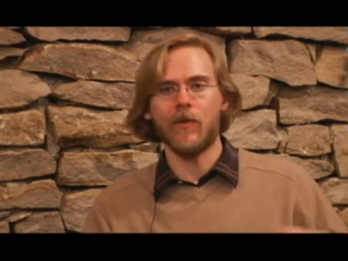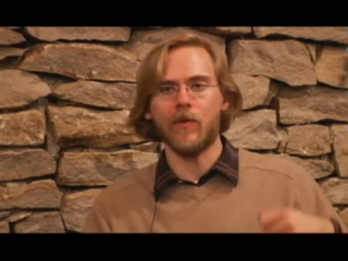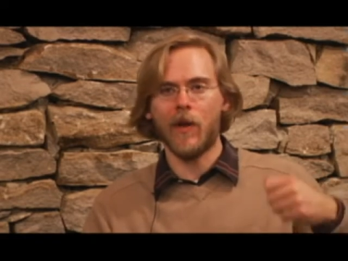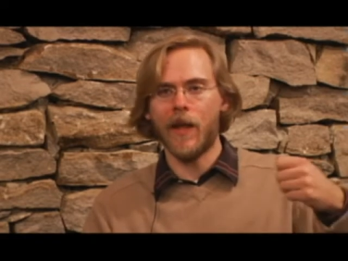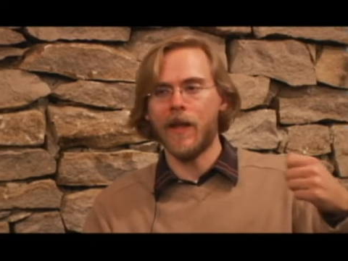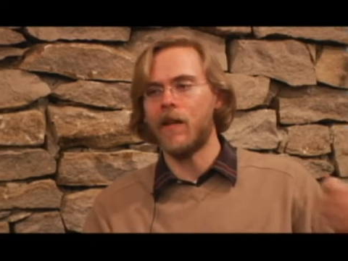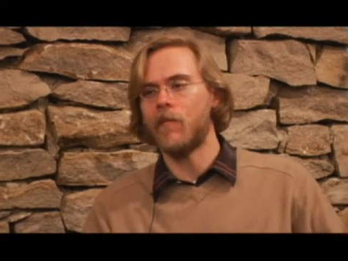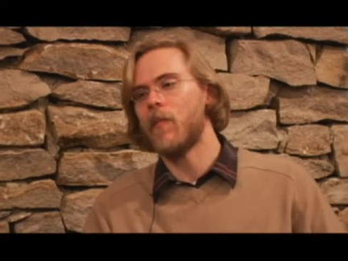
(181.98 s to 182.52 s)
you
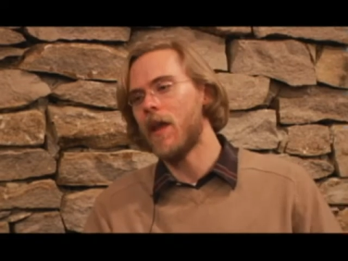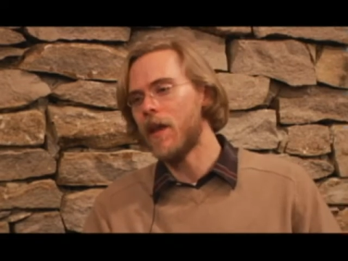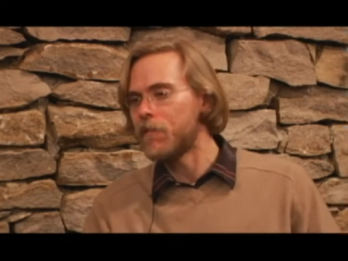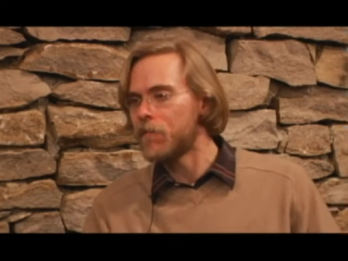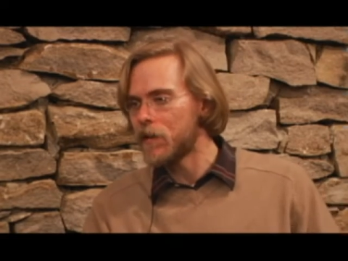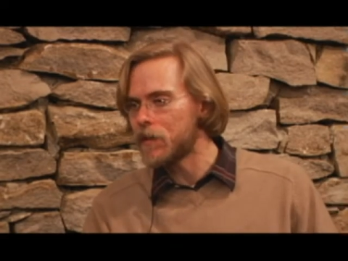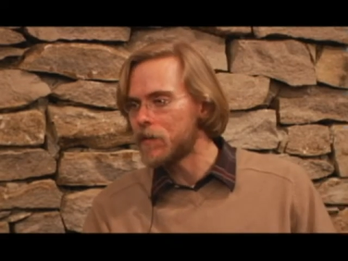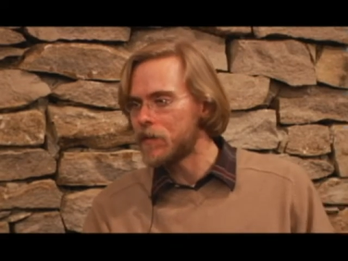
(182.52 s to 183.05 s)
hand a
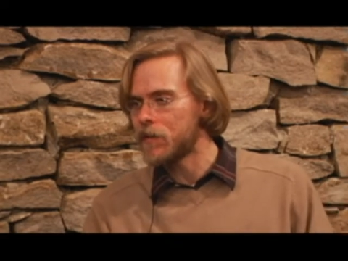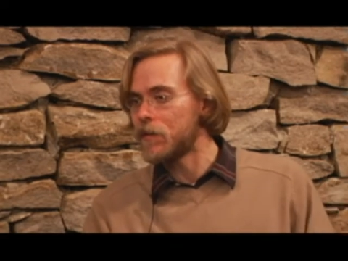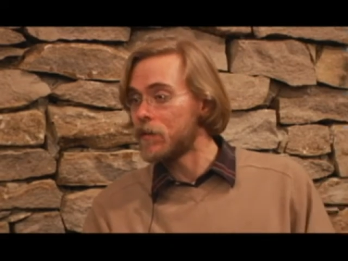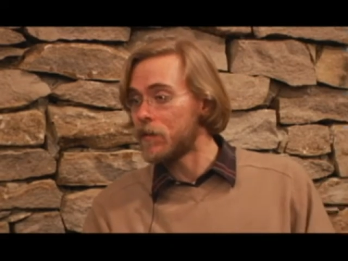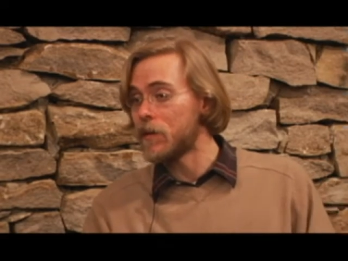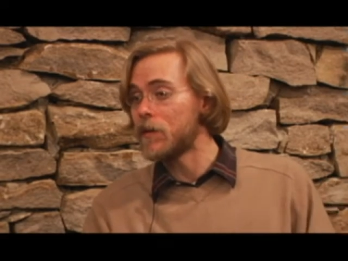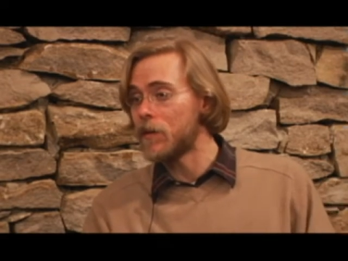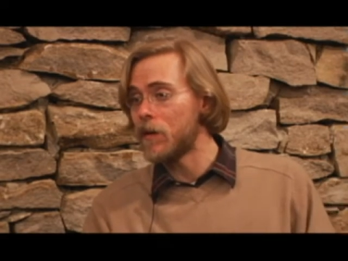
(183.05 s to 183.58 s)
pamphlet to.
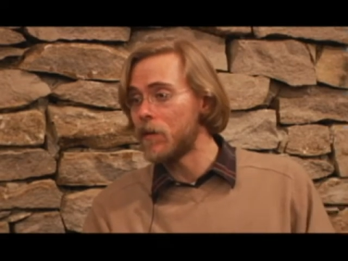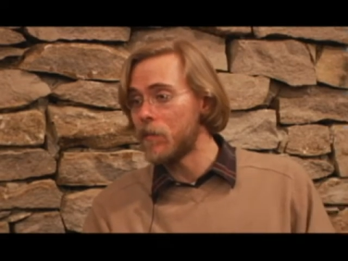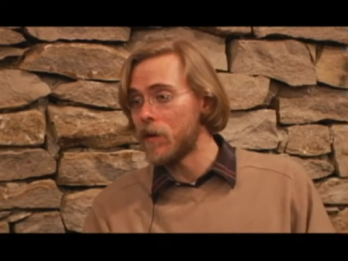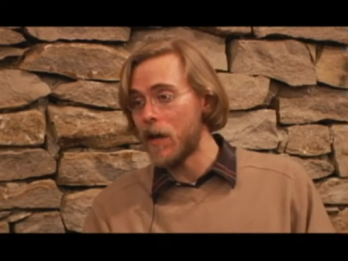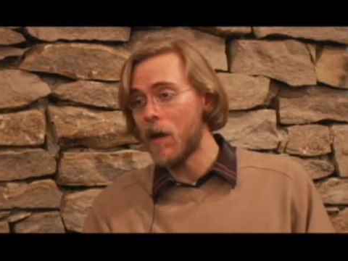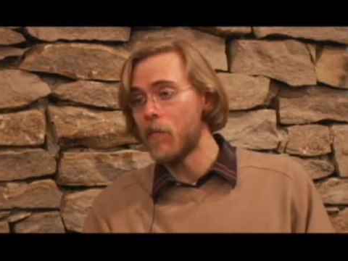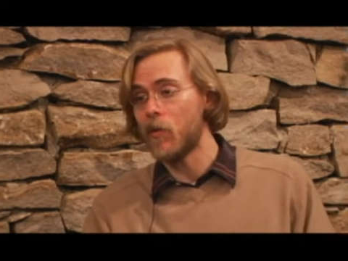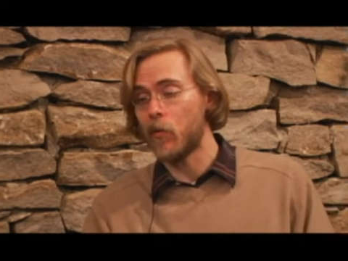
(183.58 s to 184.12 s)
You know what I mean?
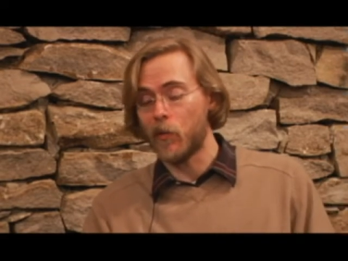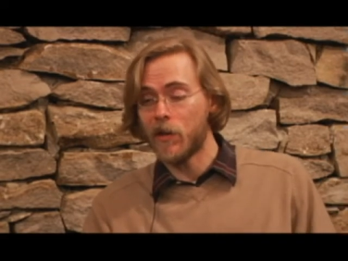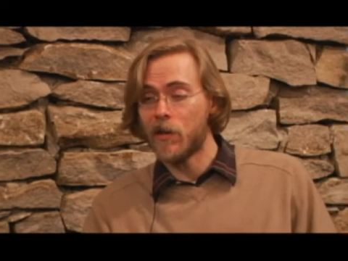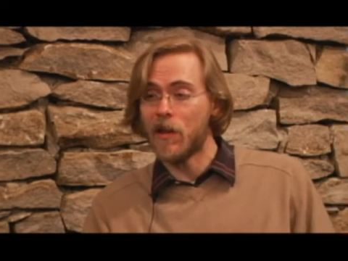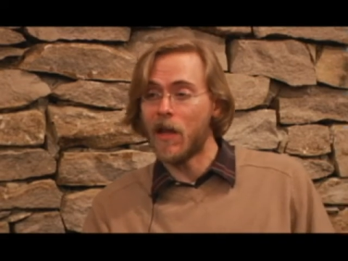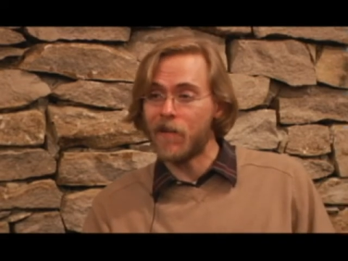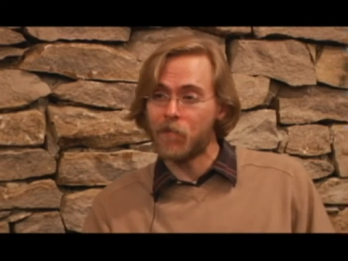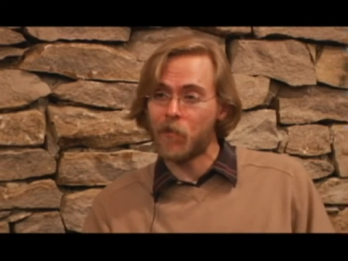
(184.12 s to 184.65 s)
I'm a
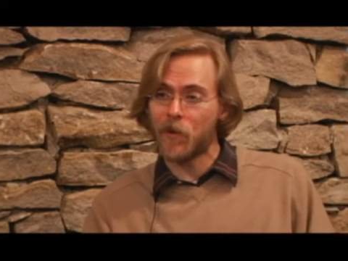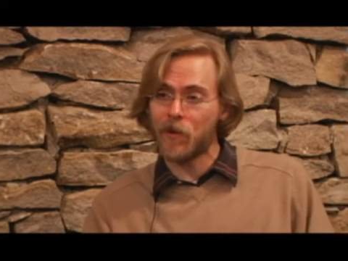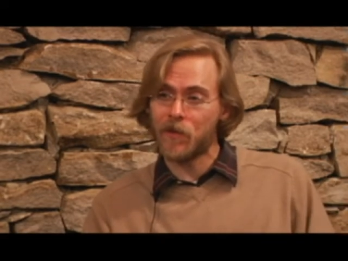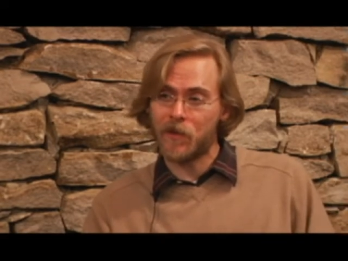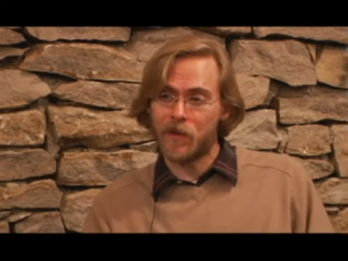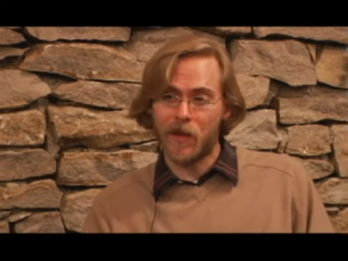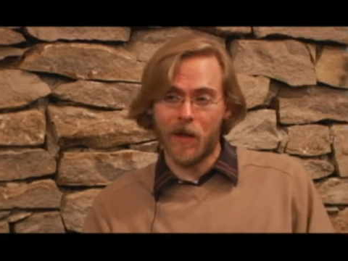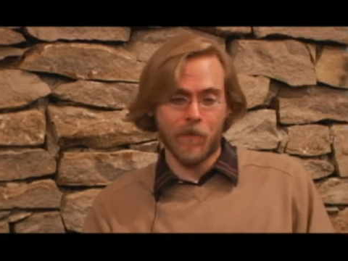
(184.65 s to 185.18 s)
real live person.